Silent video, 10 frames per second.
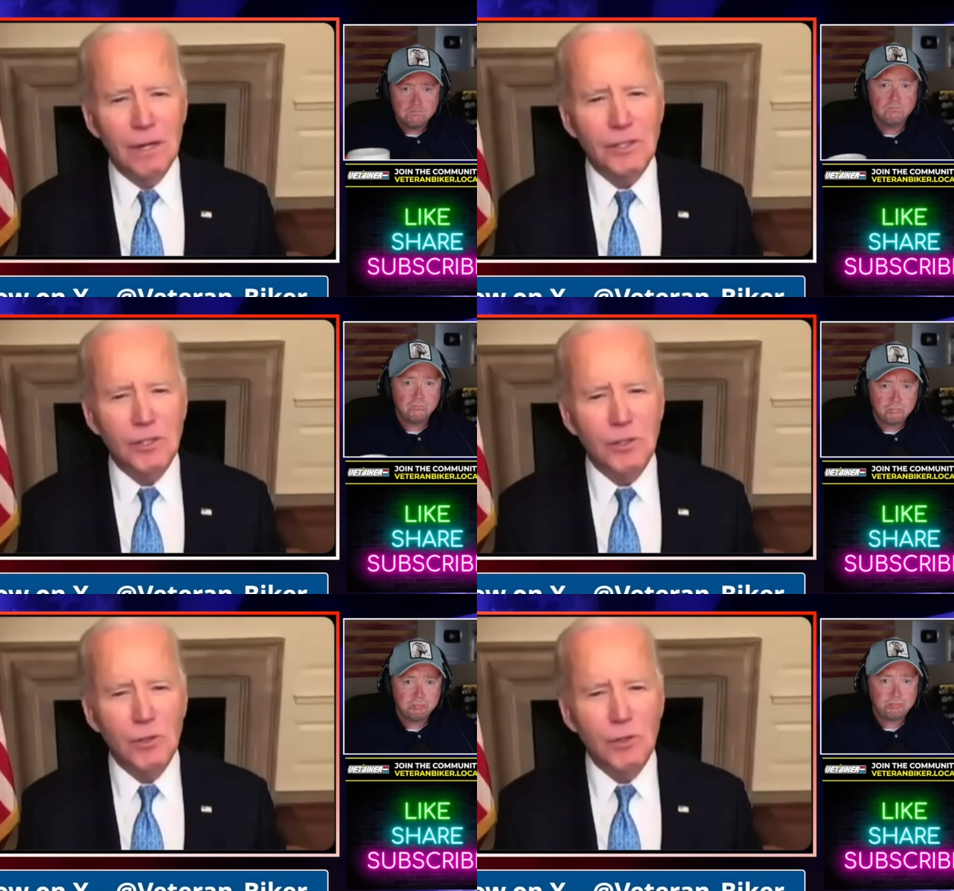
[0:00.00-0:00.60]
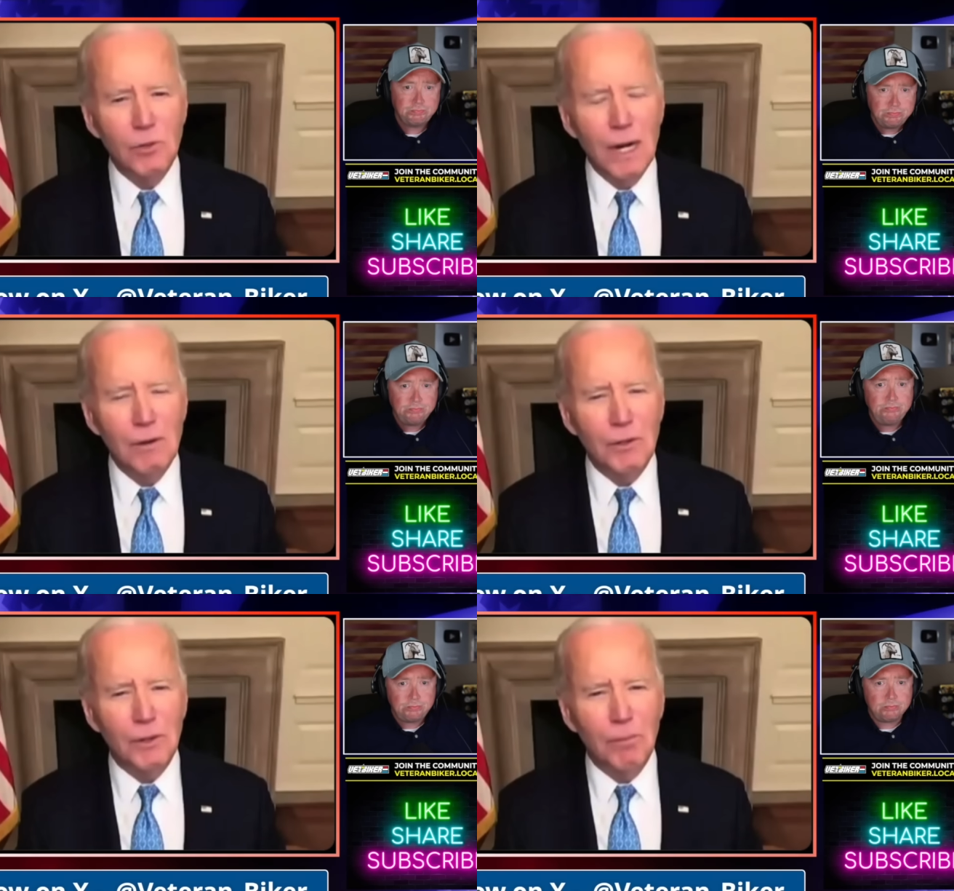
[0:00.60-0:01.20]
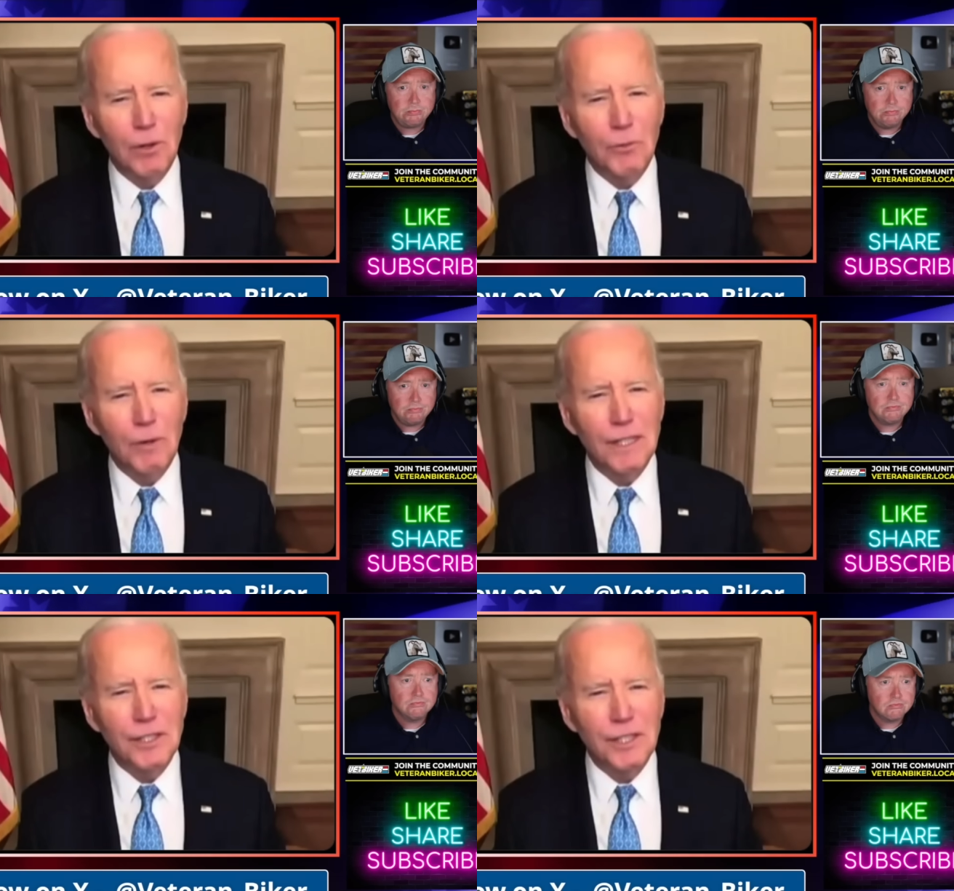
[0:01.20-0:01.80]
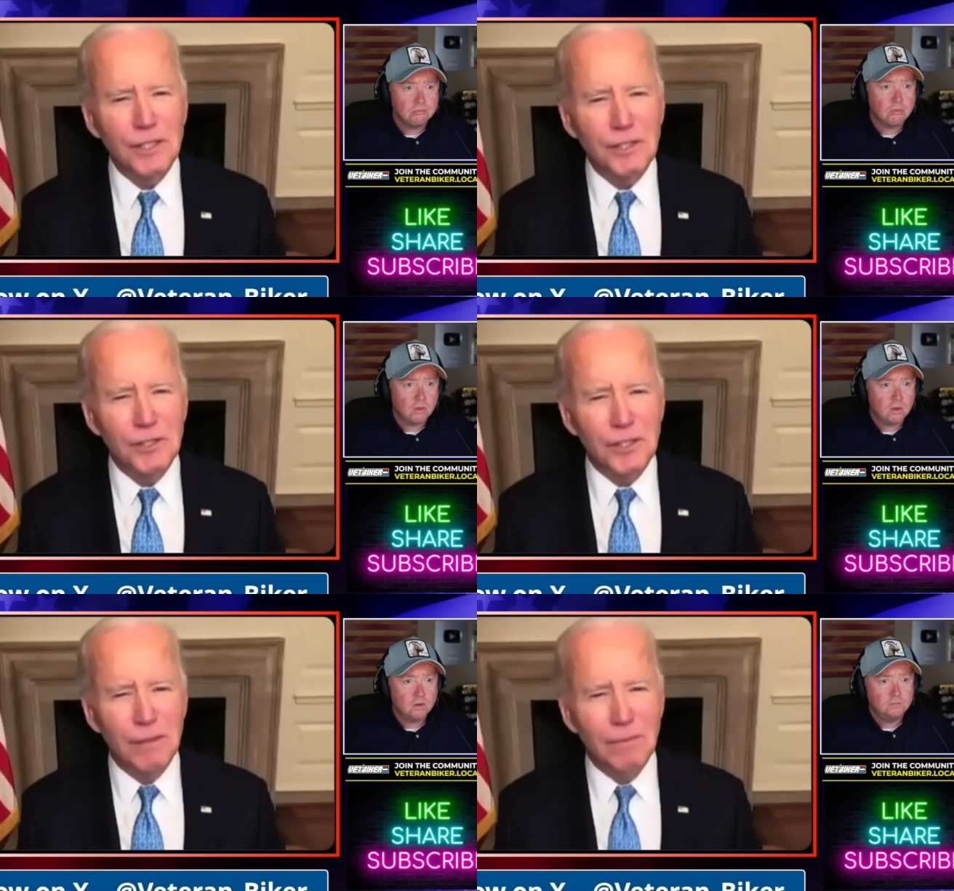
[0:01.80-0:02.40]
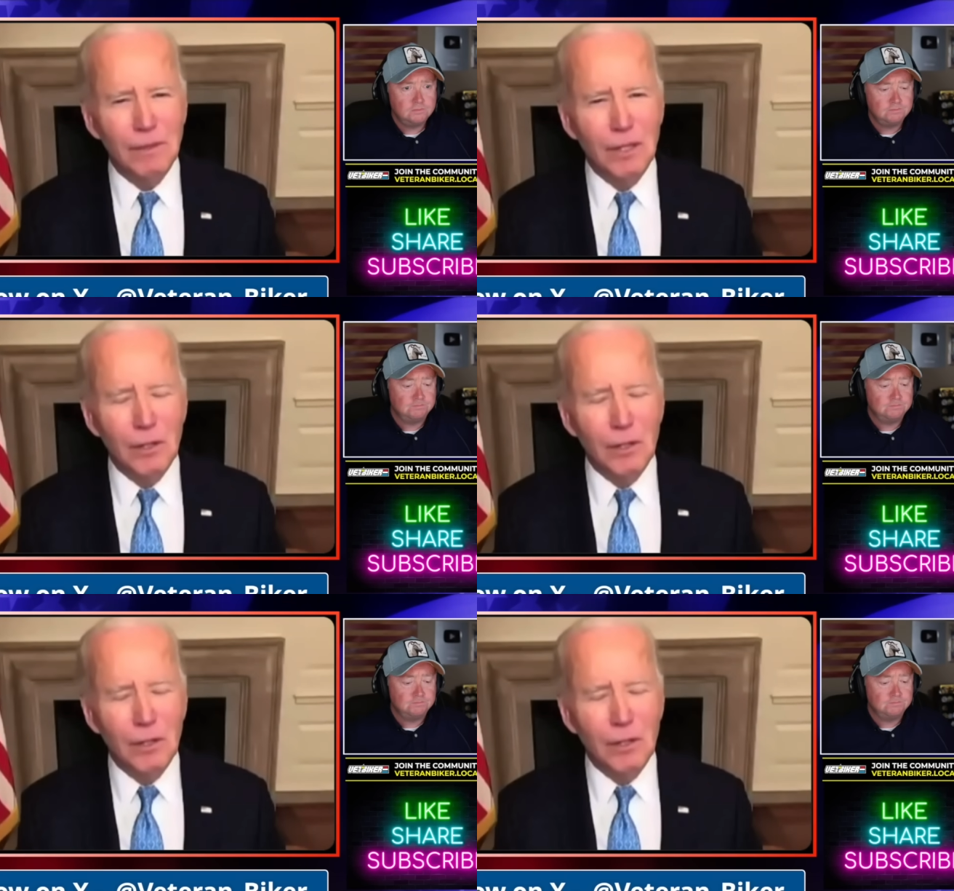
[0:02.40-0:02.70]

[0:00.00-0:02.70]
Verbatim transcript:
Speaker 1: wants to do away with the birthright citizenship.